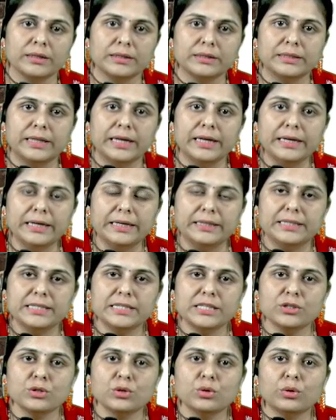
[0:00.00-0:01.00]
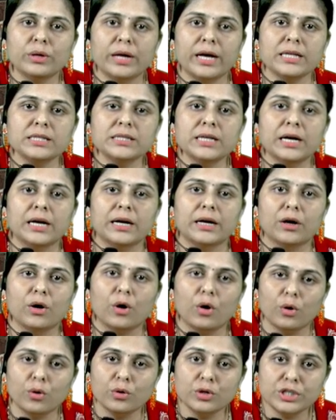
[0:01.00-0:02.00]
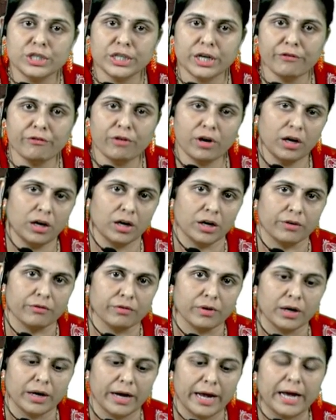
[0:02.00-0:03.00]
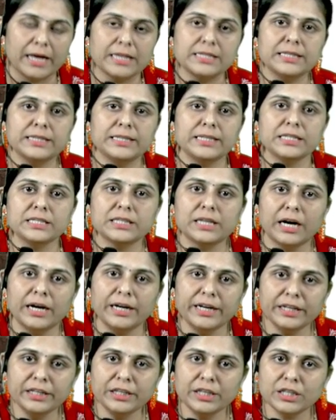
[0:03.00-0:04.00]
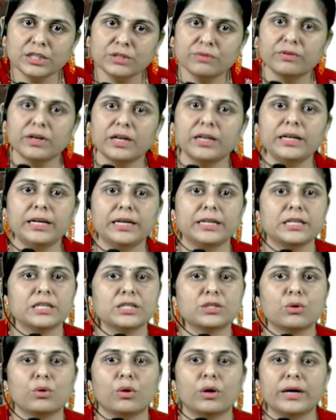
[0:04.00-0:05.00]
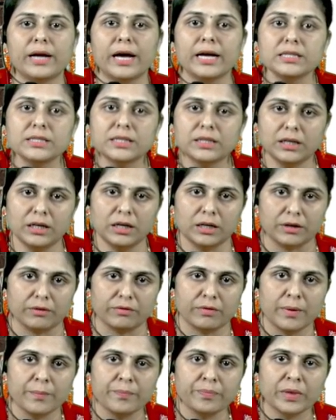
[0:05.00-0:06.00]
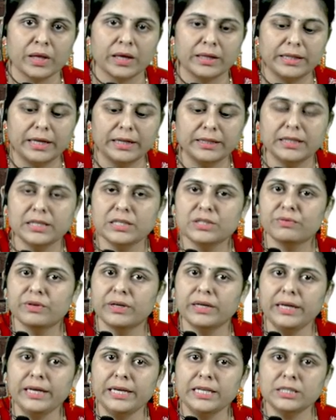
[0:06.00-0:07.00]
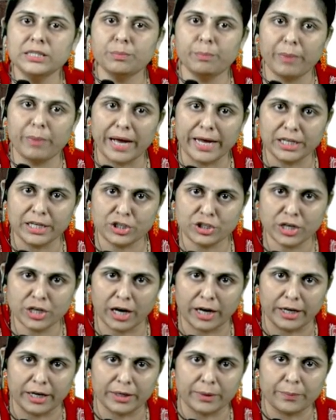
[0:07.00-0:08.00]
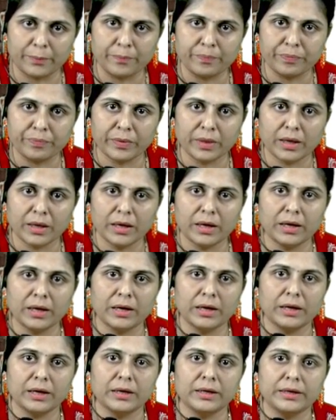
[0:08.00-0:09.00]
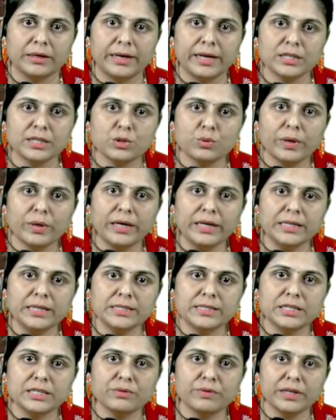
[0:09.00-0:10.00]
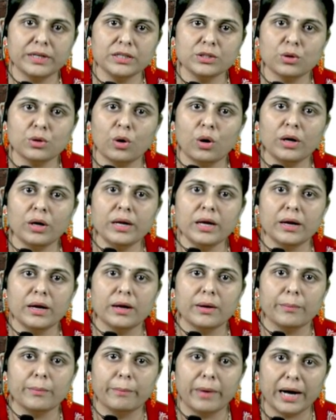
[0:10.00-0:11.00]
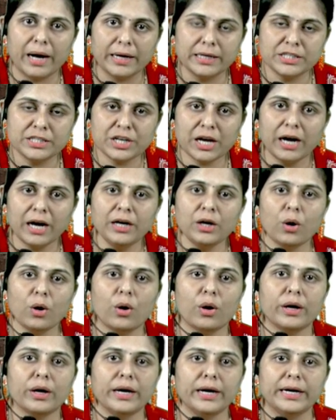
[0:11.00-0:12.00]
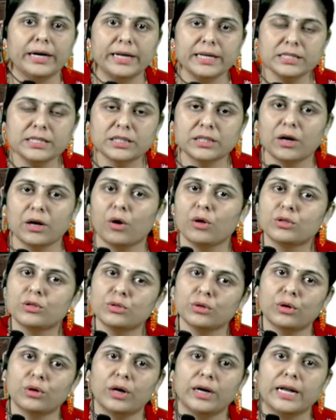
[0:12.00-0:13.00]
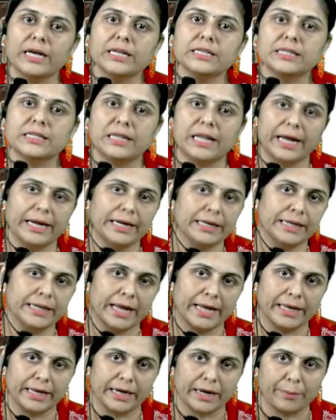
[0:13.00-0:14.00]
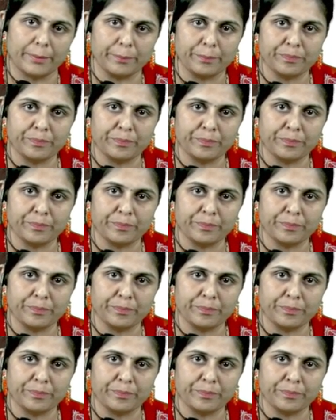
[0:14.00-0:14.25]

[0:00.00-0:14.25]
Then this is known as ogive curve. As it is continuous one, it is called as curve. Then this one is pie chart. Next one is, this one is called bar chart, or it is also called as line diagram.